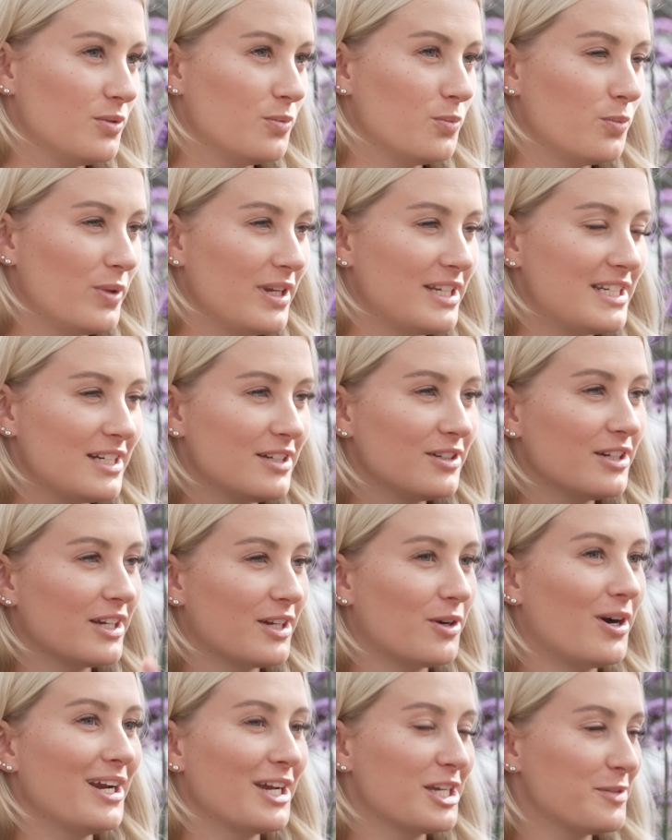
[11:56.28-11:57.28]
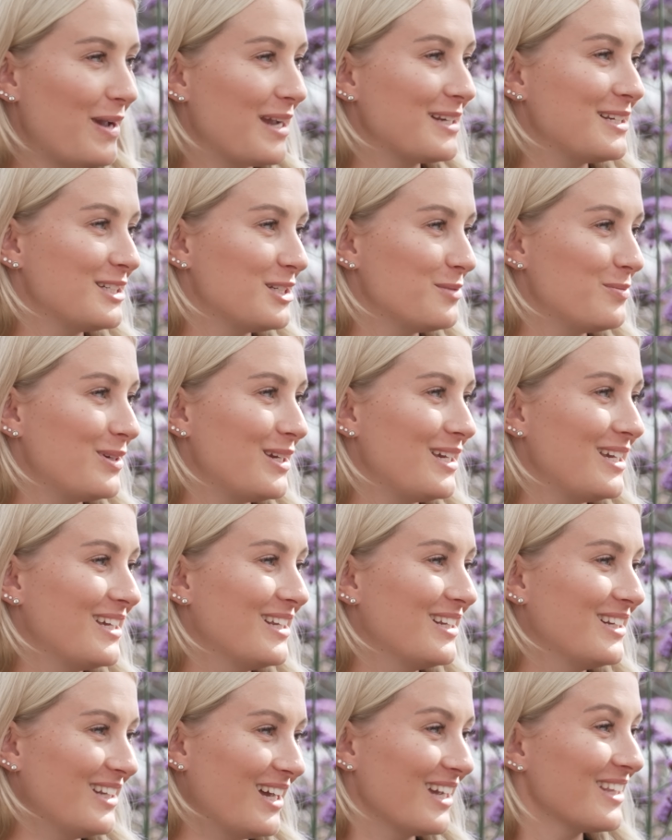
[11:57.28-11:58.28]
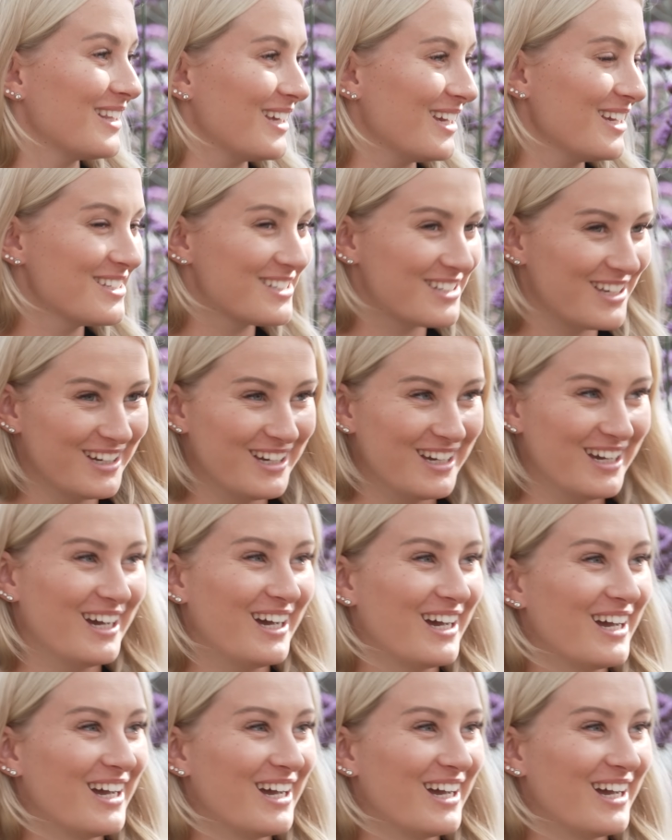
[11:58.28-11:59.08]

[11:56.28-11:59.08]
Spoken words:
We didn't quite expect it to be like this. Yeah.